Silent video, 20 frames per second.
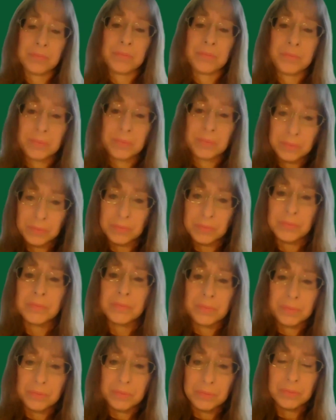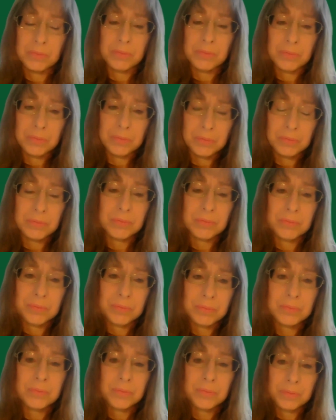uh, we have no control over
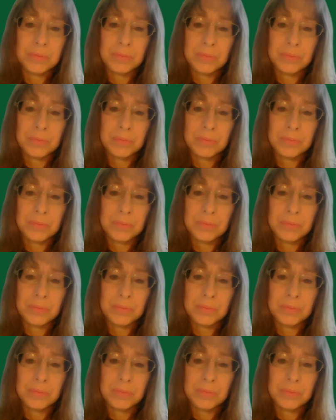our IT